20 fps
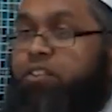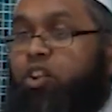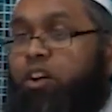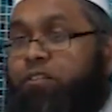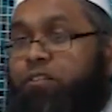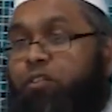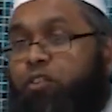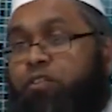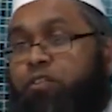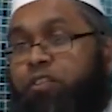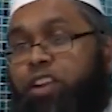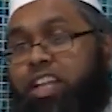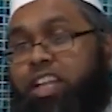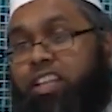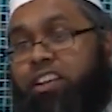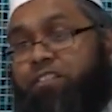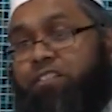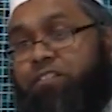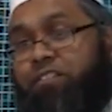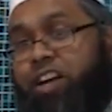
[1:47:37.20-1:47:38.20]
not fulfilling
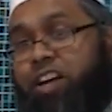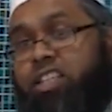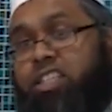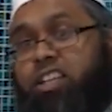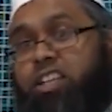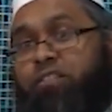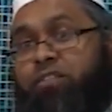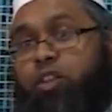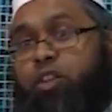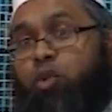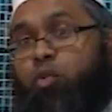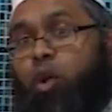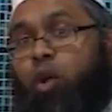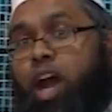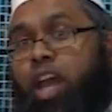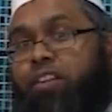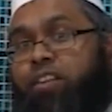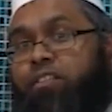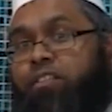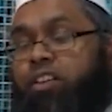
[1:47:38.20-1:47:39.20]
the farz of your
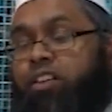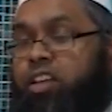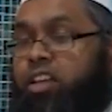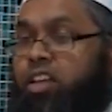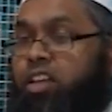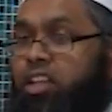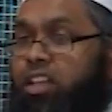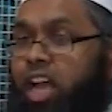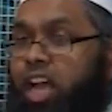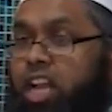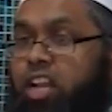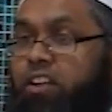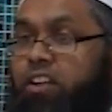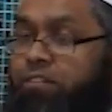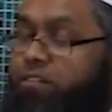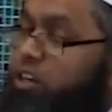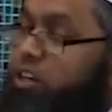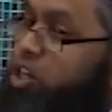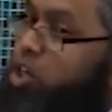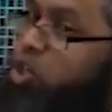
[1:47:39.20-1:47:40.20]
wife, that
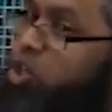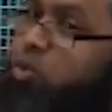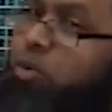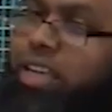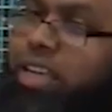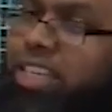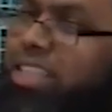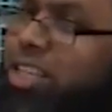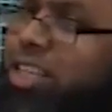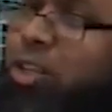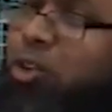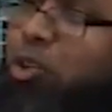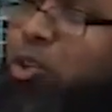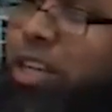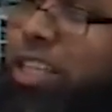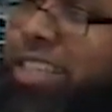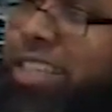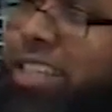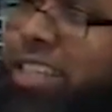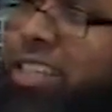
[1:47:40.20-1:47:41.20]
nafal you're doing isn't
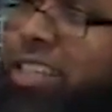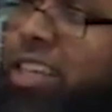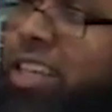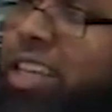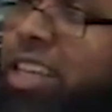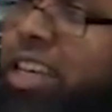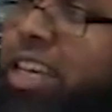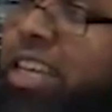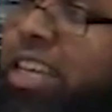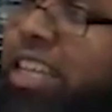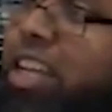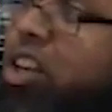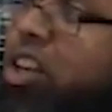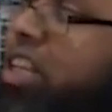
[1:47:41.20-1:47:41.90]
good, is it? Then on